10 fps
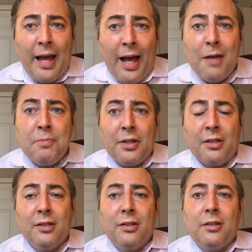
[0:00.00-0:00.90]

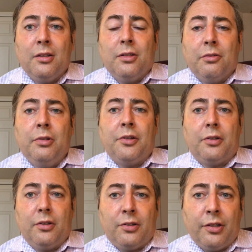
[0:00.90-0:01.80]
happy
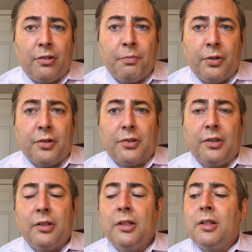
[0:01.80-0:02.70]
with such a
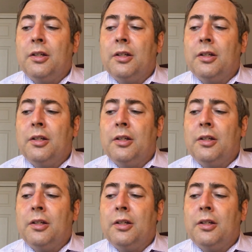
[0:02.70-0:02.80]
person.